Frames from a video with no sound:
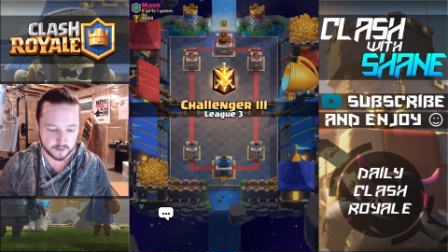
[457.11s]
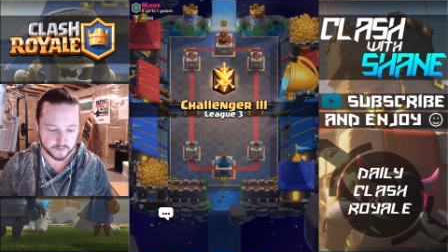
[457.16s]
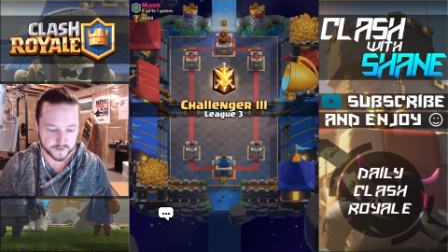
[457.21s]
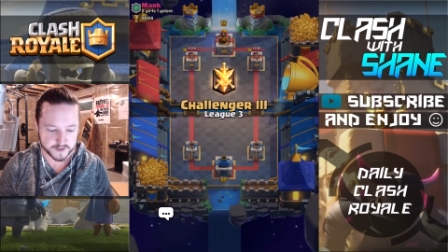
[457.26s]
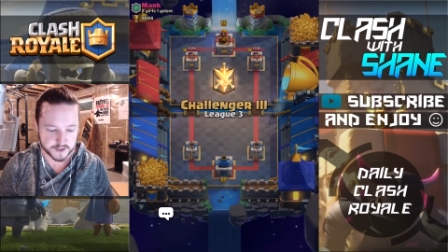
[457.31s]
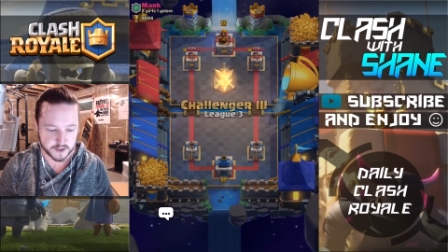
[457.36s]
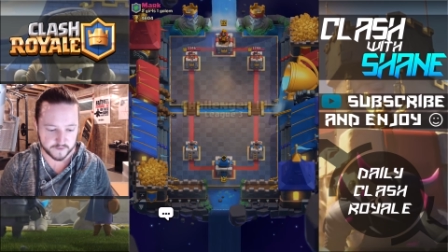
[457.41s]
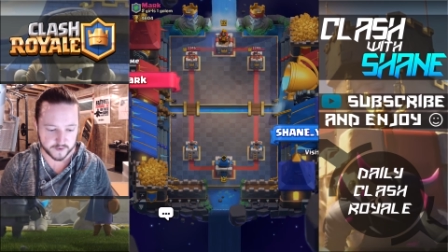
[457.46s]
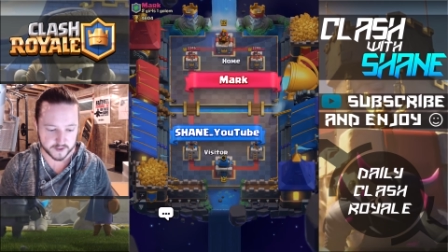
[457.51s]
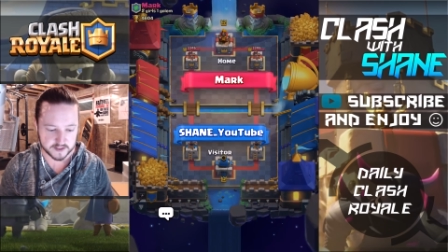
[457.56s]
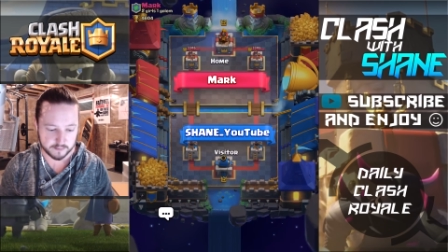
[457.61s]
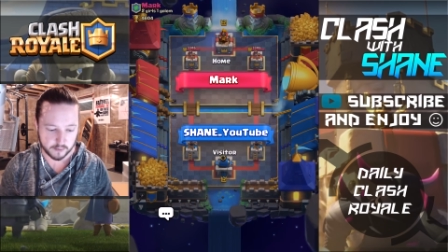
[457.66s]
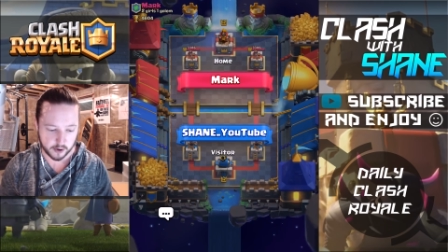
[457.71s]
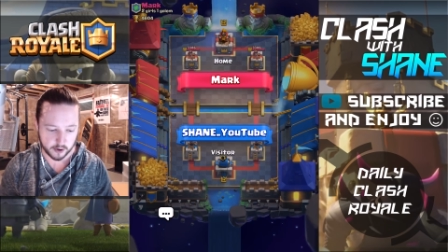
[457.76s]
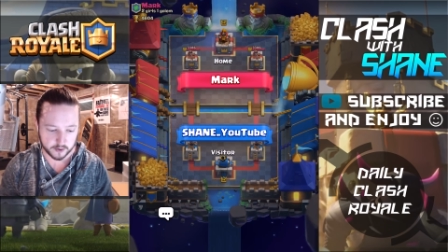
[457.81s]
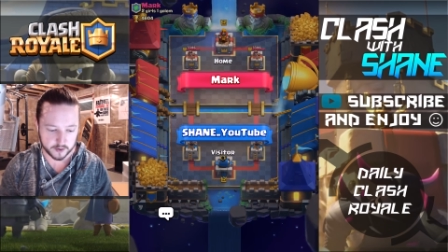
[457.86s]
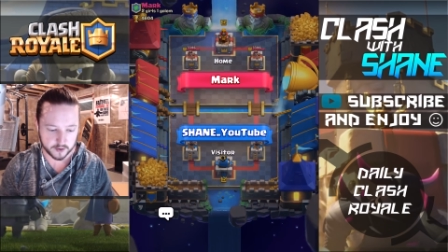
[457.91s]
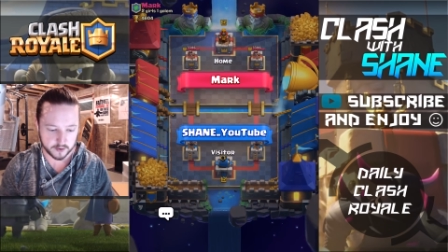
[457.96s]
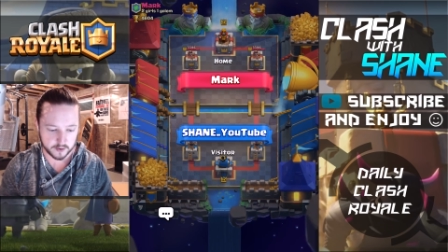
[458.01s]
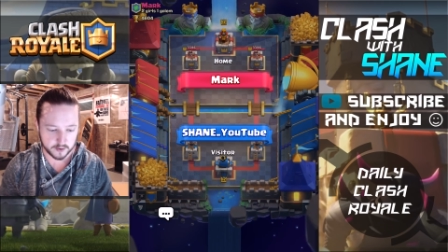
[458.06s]
facing up against
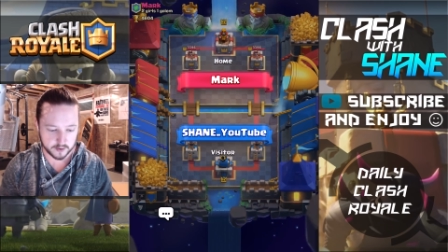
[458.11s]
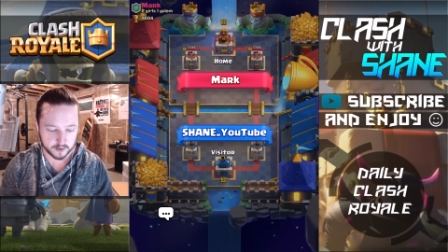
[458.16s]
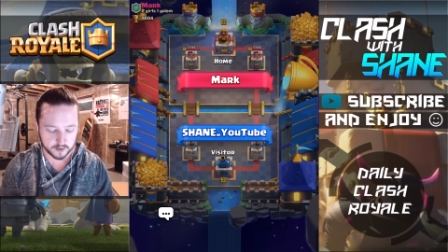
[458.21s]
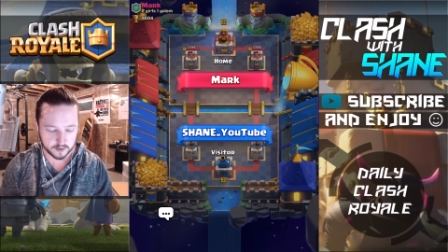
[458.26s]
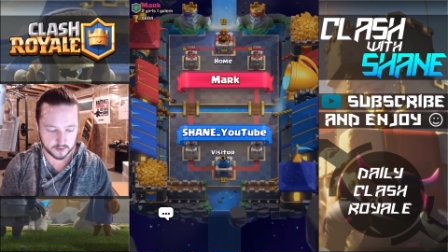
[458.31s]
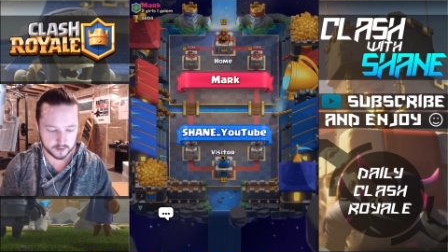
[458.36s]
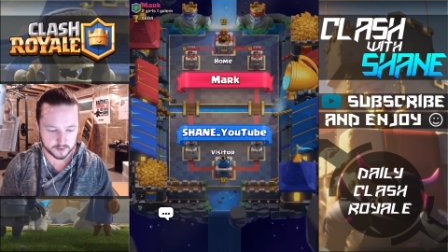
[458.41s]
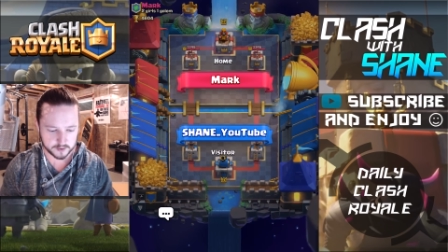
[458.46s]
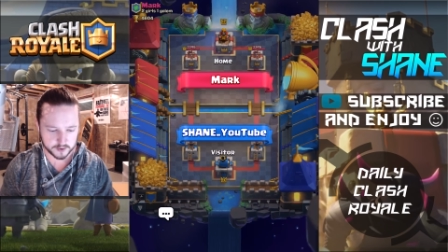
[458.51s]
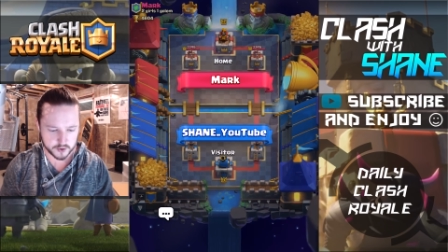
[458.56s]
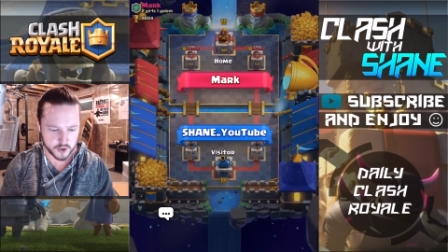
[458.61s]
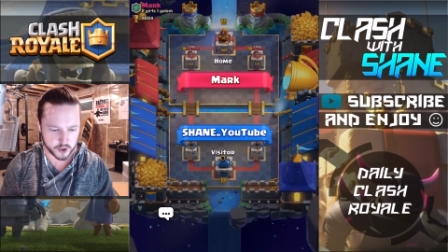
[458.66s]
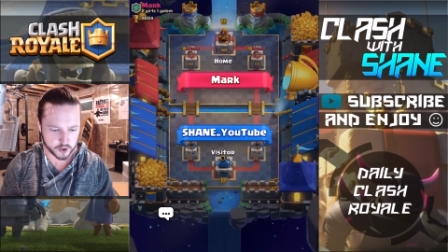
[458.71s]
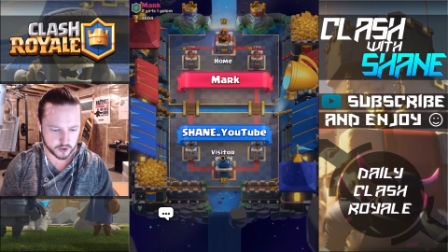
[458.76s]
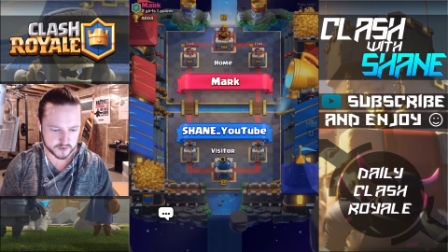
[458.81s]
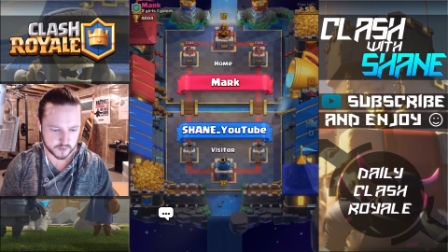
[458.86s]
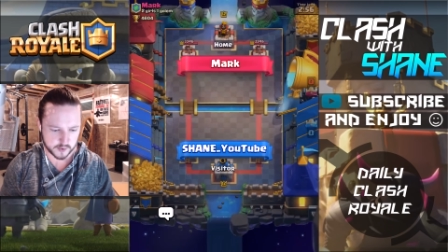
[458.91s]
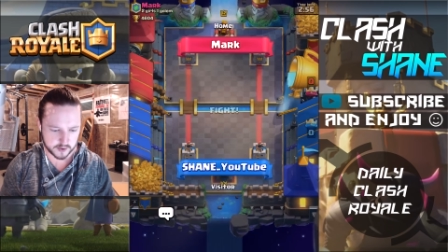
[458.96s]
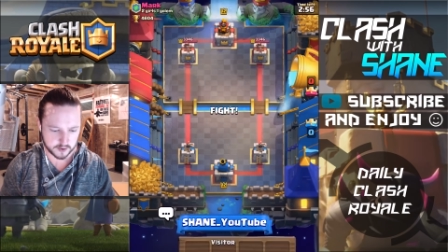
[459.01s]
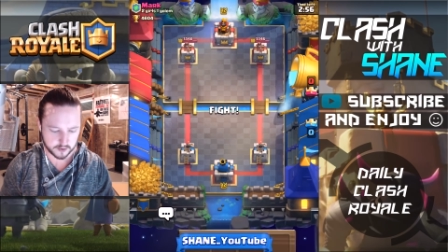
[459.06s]
Mark. Two
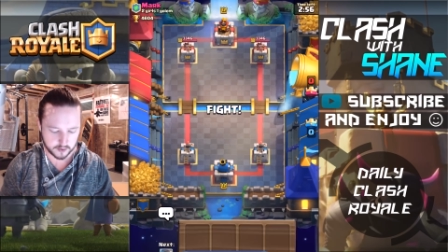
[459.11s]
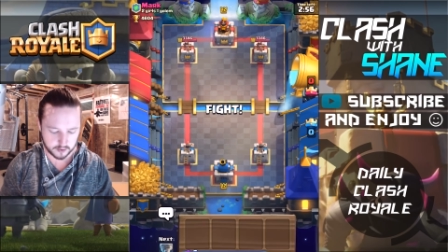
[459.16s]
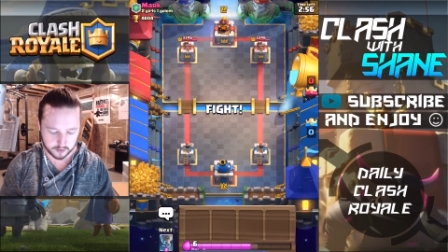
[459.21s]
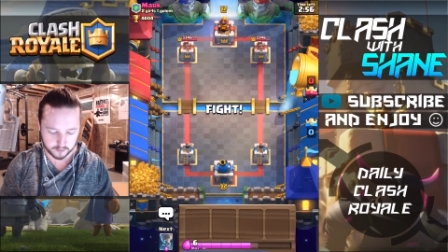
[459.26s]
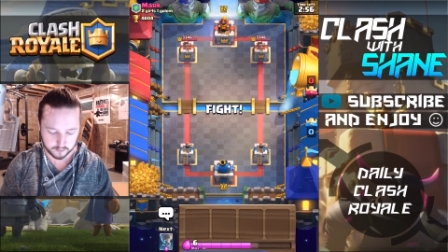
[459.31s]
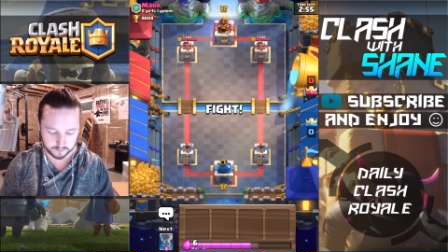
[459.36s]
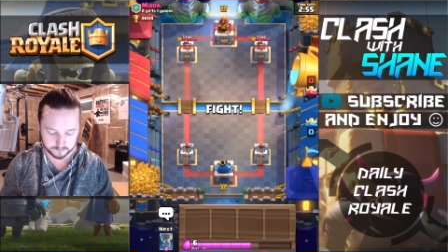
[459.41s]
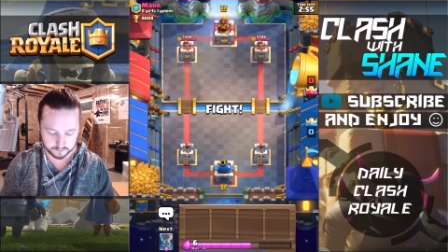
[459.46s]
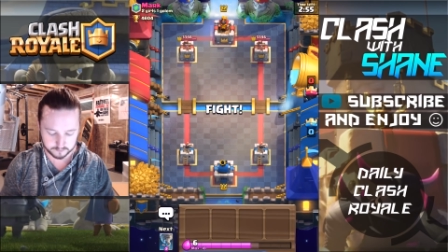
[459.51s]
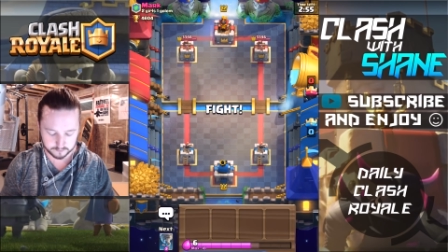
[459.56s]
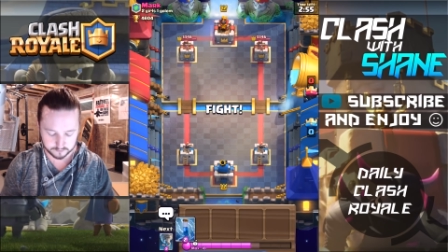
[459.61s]
girls, one golem.